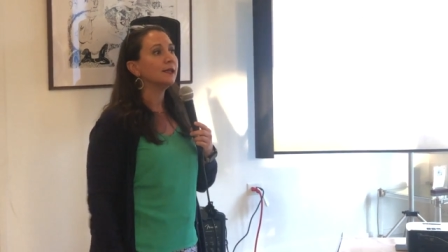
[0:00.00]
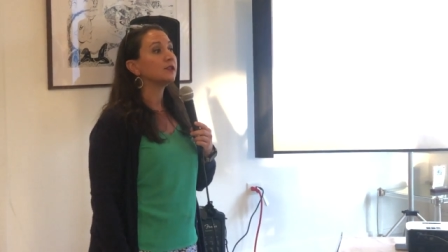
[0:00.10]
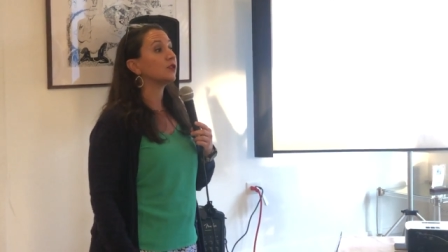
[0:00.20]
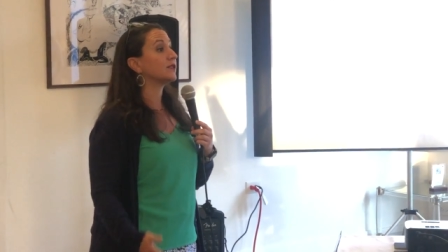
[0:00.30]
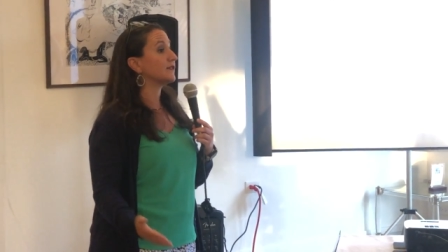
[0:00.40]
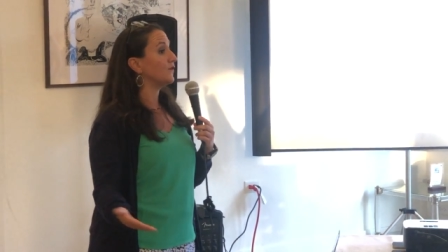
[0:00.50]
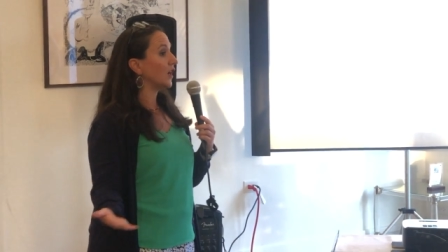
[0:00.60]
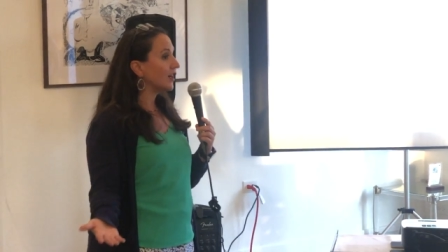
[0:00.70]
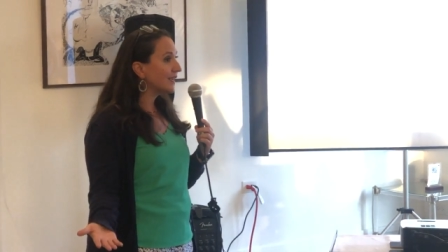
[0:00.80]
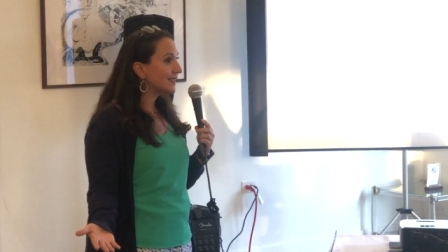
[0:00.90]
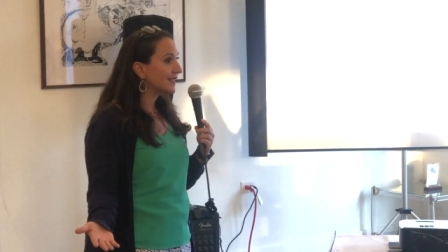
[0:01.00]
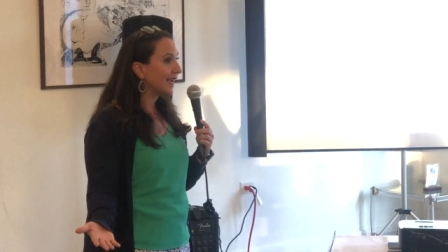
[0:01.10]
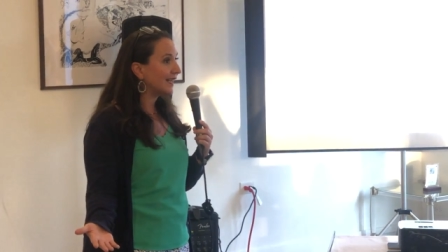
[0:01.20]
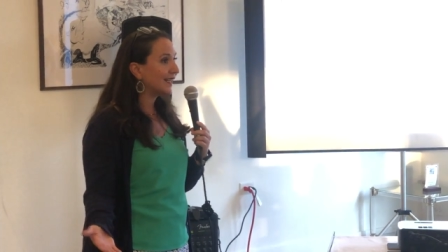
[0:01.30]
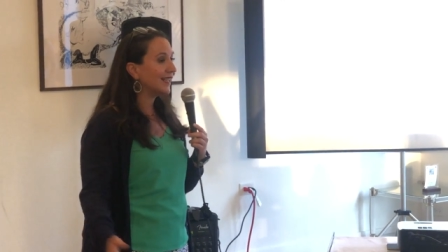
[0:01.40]
So it's very
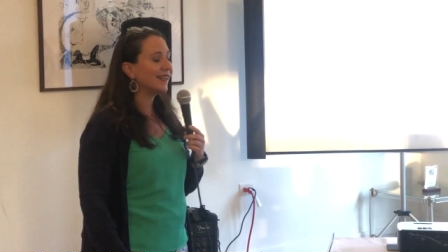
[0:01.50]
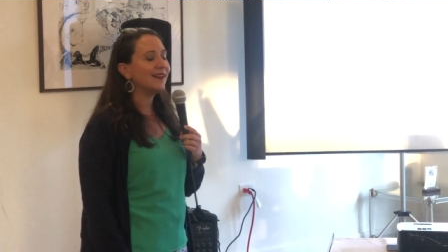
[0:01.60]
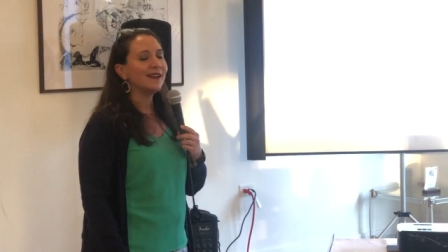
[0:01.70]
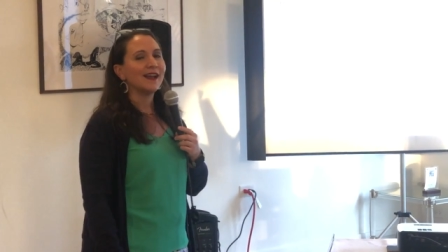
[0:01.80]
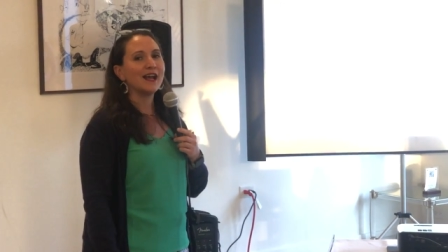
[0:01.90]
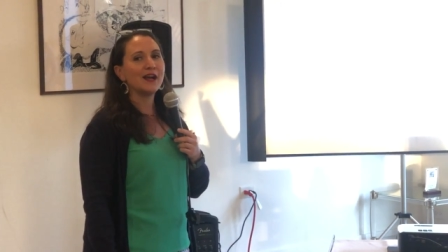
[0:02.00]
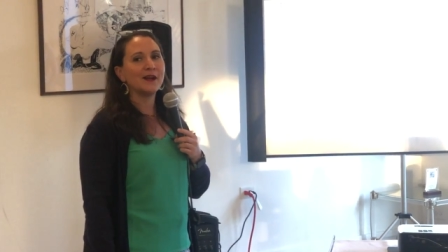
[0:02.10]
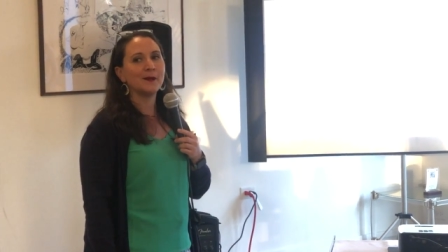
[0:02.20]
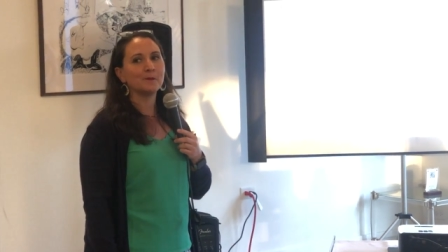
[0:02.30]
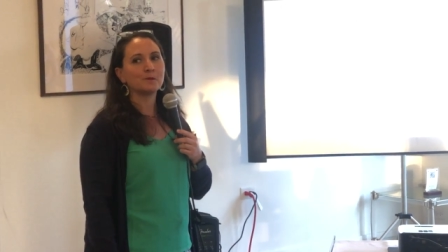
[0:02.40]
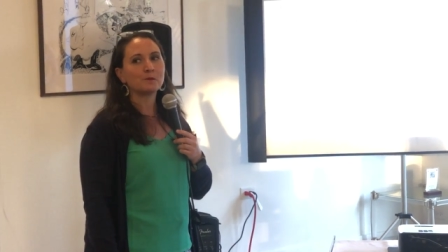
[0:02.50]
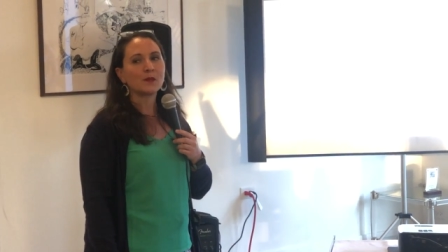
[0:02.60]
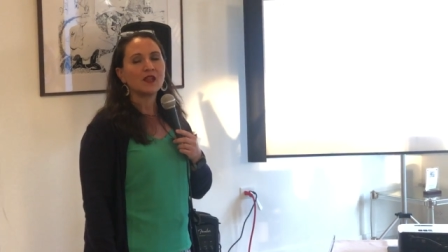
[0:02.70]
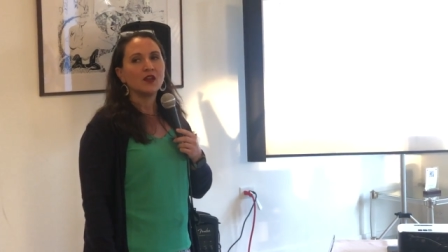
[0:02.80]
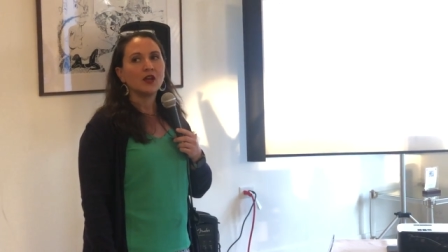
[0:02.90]
exciting.
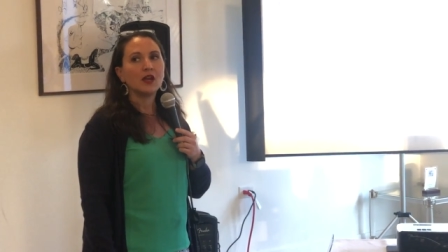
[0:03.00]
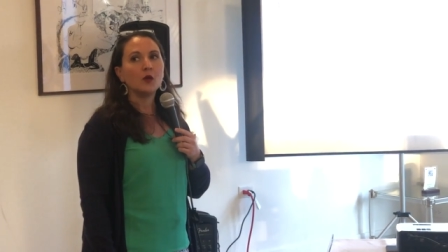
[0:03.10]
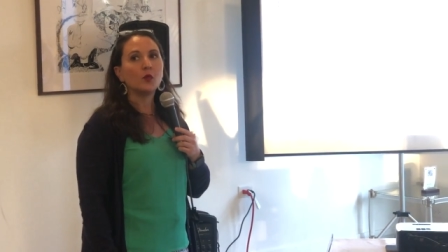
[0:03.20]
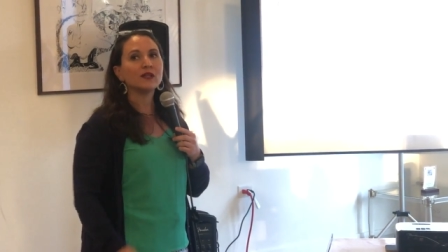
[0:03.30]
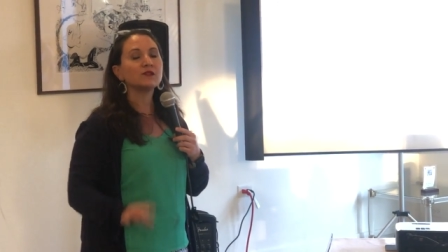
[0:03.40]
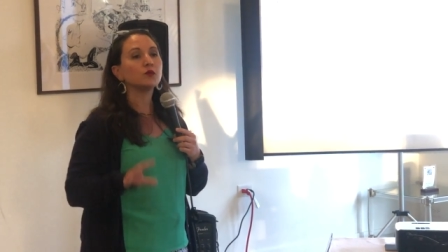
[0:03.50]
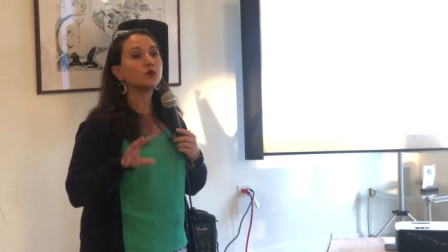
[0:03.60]
What's